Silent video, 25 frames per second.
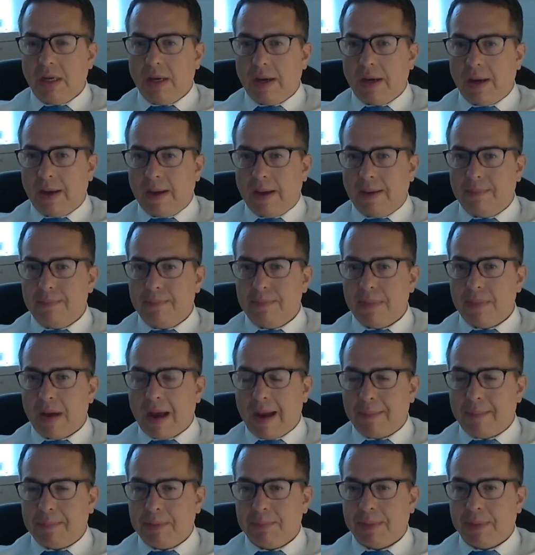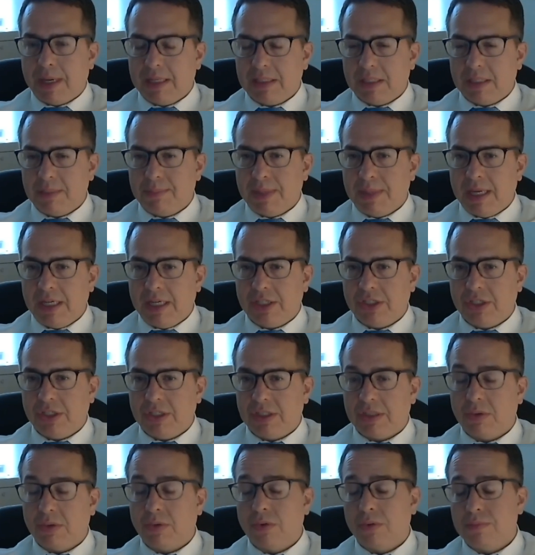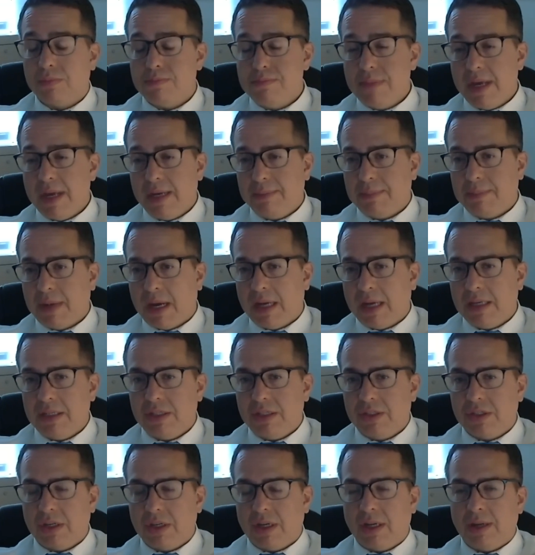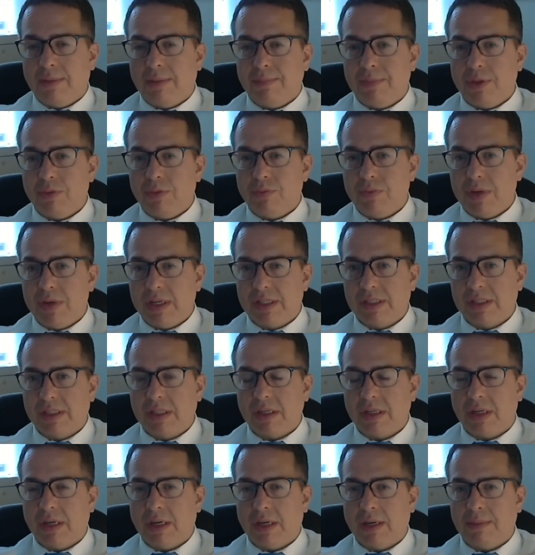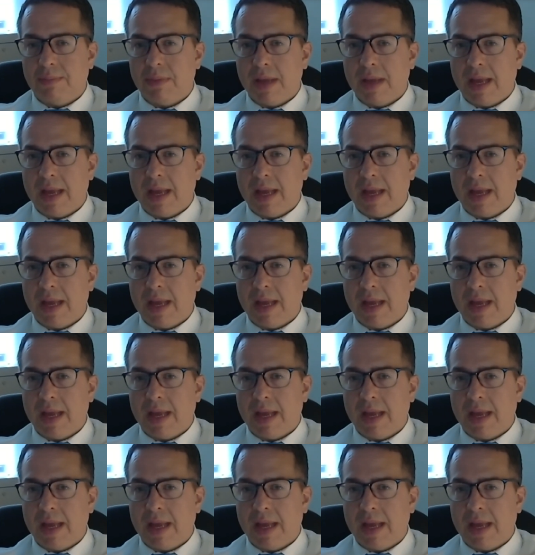um, optimize the patients or minimize um, the risk um,